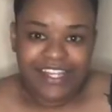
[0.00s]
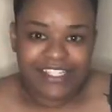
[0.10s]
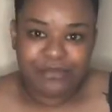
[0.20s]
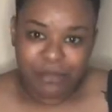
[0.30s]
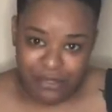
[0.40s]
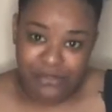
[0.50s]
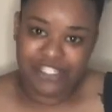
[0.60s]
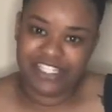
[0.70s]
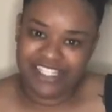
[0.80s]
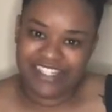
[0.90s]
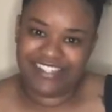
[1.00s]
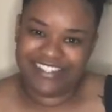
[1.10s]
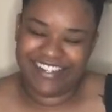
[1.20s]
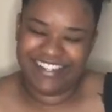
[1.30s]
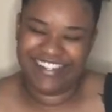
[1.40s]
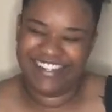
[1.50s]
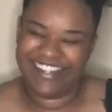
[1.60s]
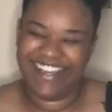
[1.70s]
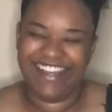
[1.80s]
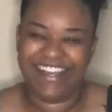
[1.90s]
is Poochie,
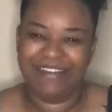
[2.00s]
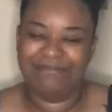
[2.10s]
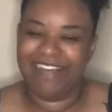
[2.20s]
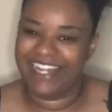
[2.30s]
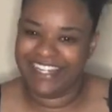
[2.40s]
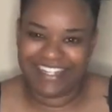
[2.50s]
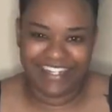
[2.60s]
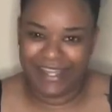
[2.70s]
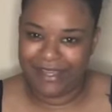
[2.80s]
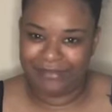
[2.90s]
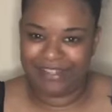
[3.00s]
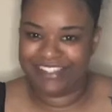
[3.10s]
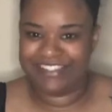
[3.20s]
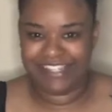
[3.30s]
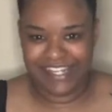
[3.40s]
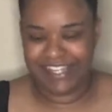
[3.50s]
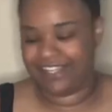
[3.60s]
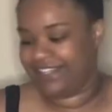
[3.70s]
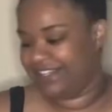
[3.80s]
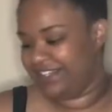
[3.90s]
and my nickname is Neat.